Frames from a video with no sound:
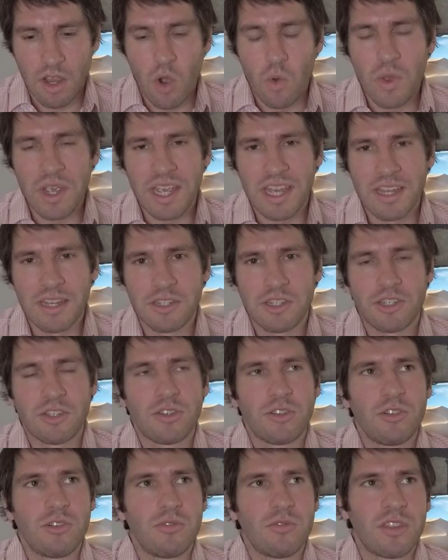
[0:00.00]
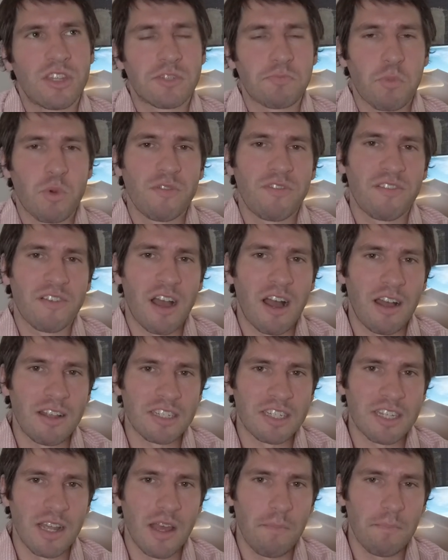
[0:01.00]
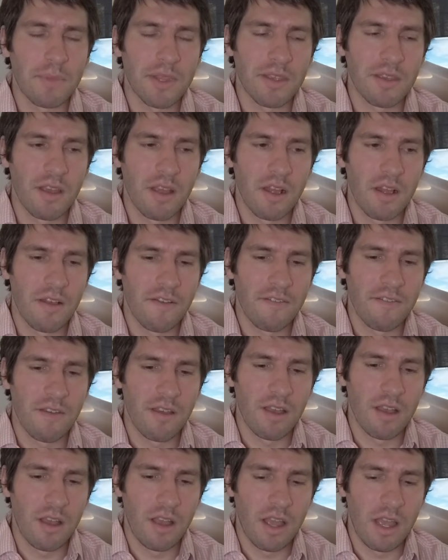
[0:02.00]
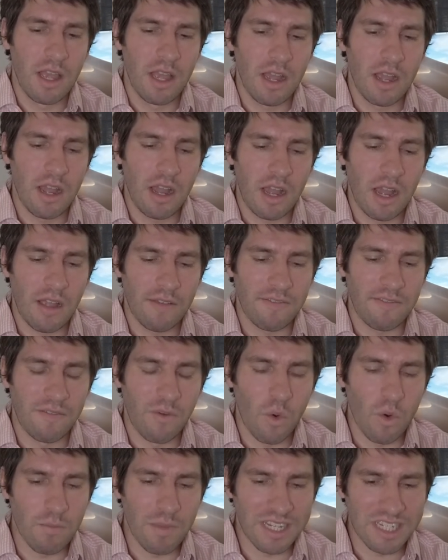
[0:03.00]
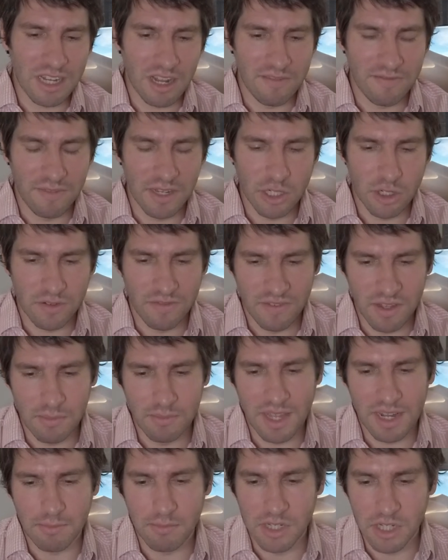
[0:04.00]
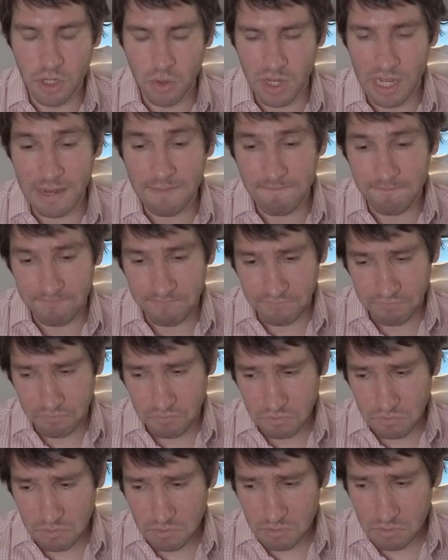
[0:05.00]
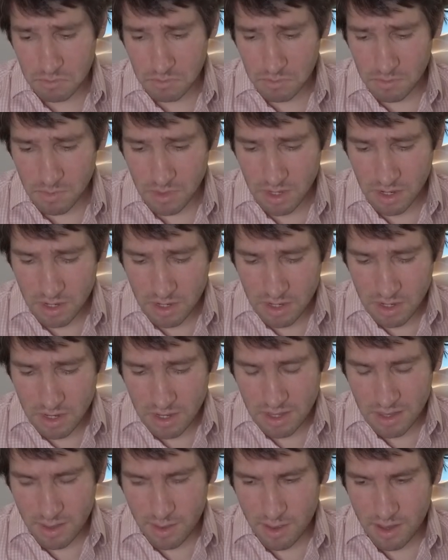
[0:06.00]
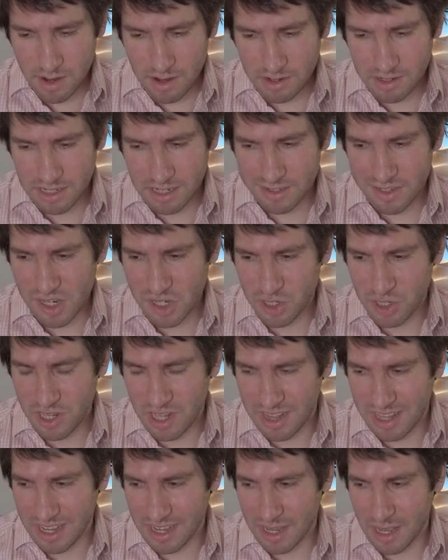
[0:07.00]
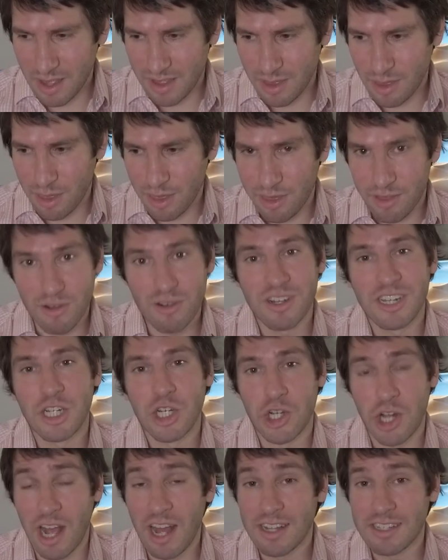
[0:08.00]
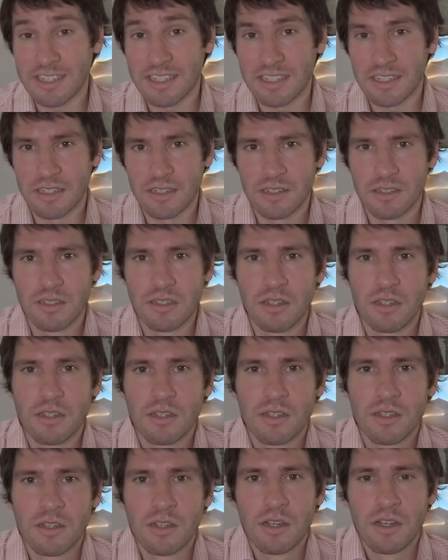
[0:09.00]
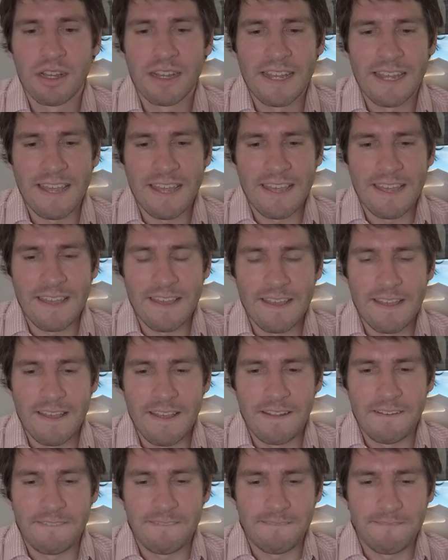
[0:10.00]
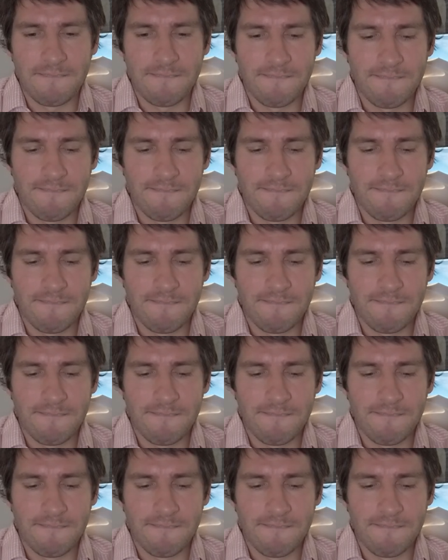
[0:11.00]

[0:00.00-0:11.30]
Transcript: going into this proof of concept uh, for my second feature film that I'm doing, there's essentially like 30 shots and